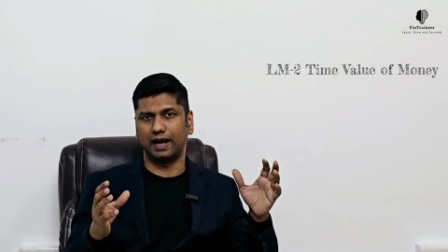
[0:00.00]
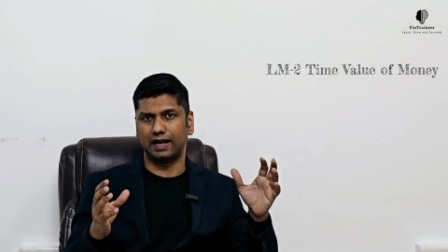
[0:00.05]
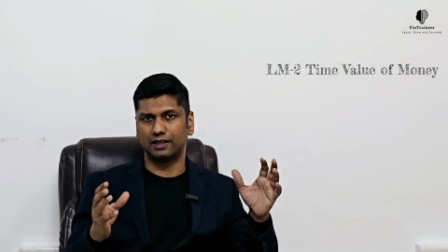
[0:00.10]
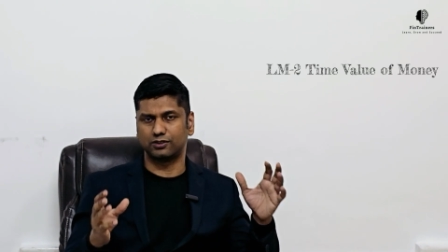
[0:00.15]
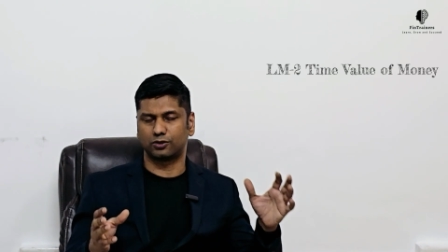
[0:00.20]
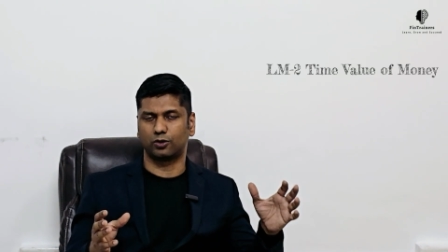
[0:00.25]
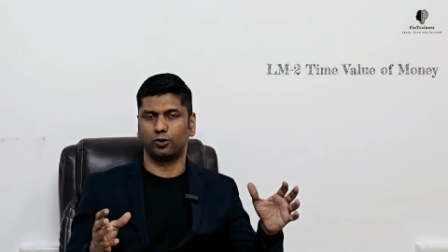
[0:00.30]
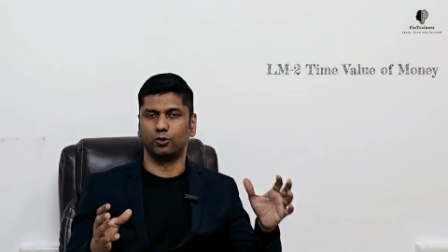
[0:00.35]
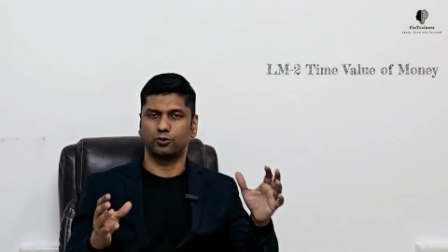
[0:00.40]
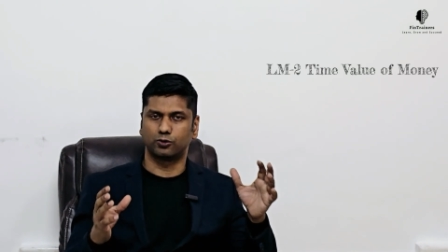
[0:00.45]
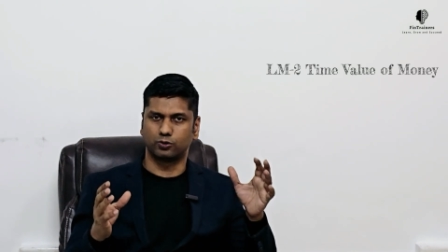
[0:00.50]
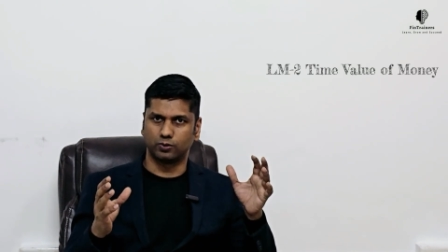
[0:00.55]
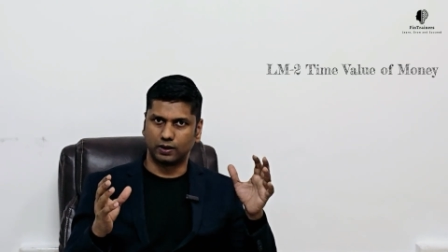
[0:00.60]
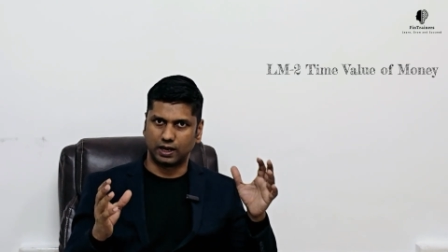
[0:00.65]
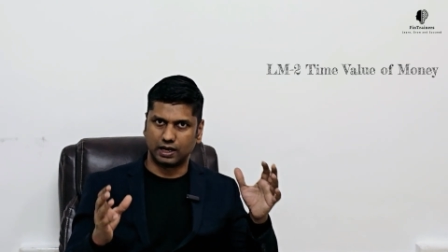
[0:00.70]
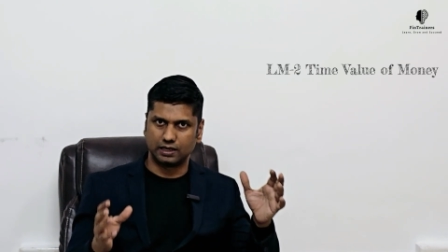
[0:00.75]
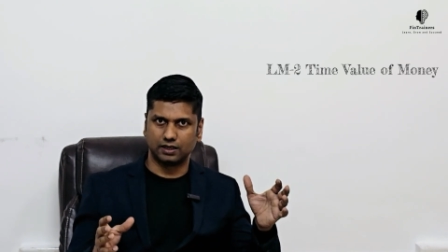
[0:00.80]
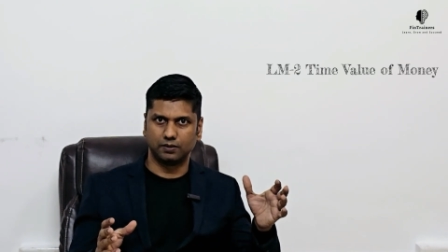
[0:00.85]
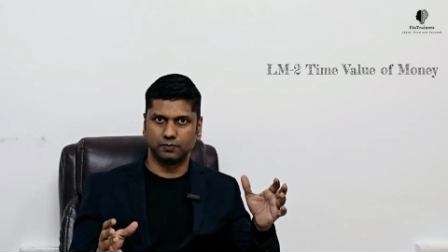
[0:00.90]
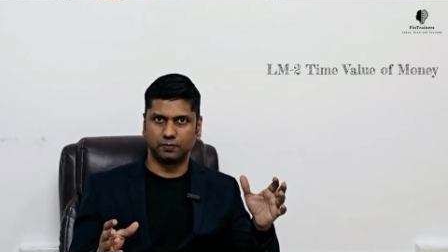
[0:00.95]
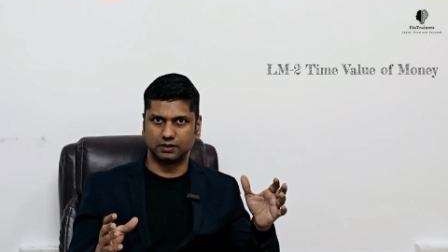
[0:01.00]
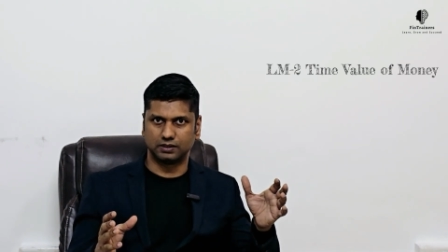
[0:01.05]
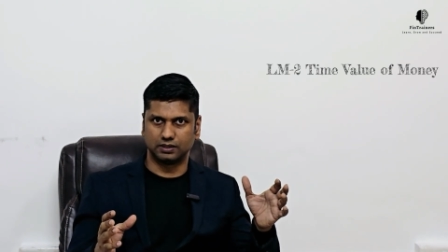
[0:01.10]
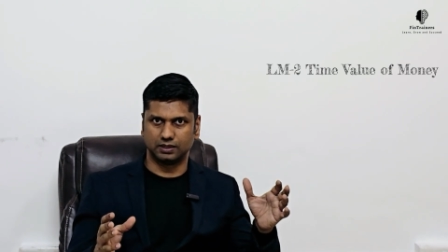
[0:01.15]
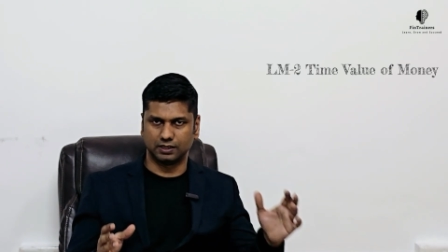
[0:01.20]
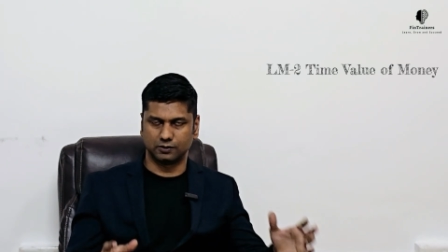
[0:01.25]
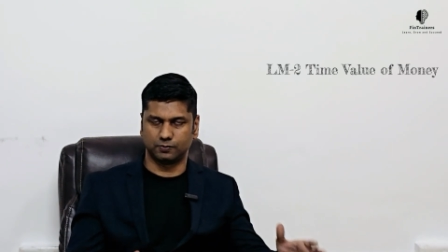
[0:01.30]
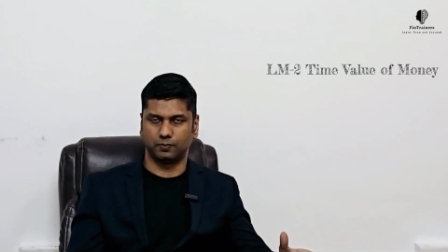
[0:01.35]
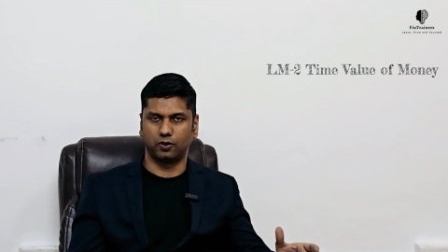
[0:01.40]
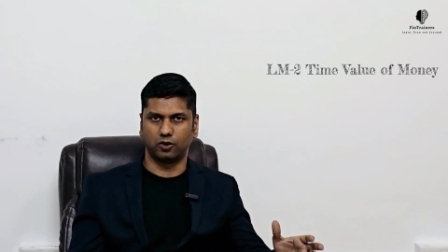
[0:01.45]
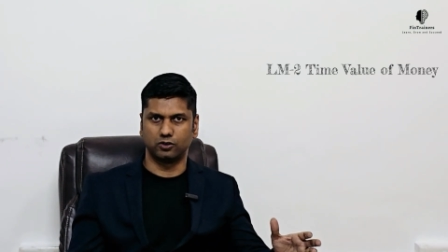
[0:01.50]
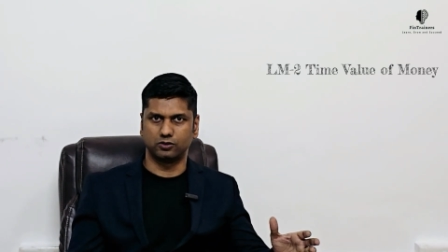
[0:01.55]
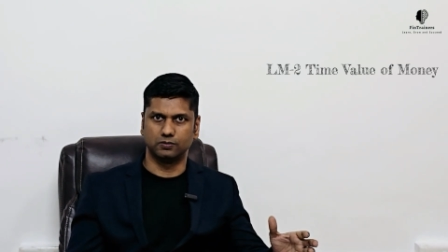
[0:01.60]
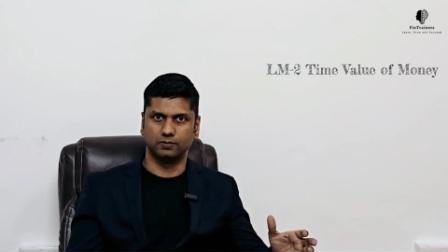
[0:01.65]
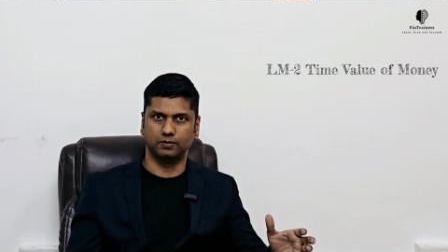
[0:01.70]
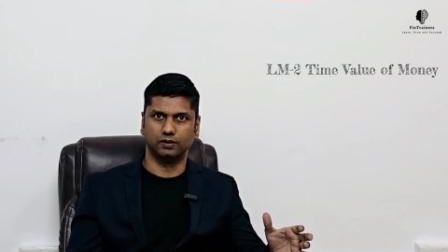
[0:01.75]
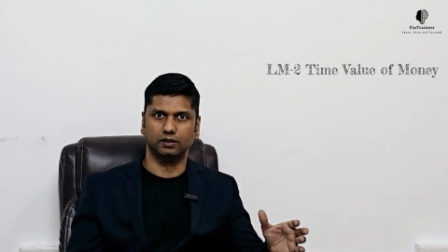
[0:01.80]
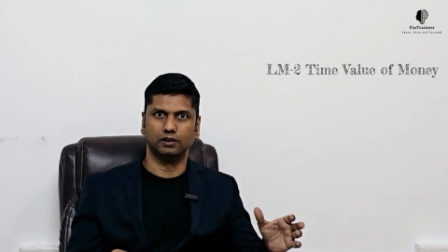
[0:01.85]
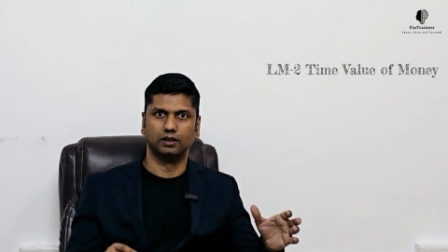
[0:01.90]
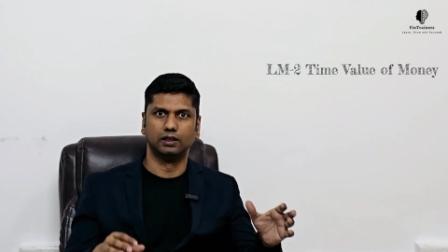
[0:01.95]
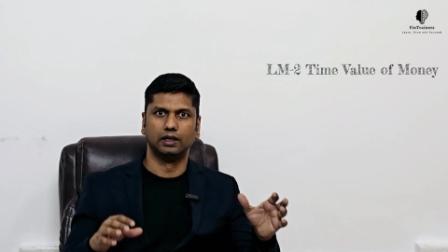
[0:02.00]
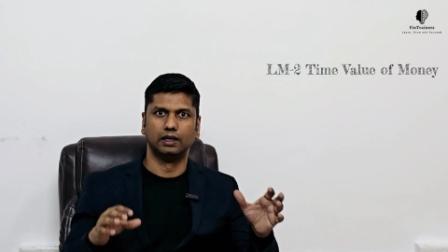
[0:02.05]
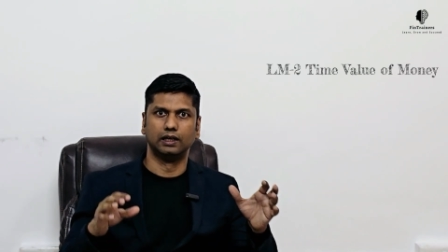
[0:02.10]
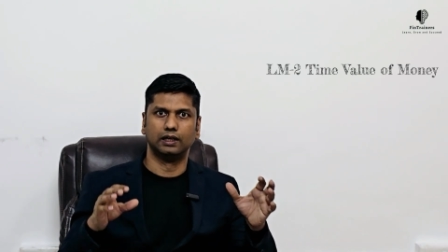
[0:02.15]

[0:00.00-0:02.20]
as close to 100% as possible.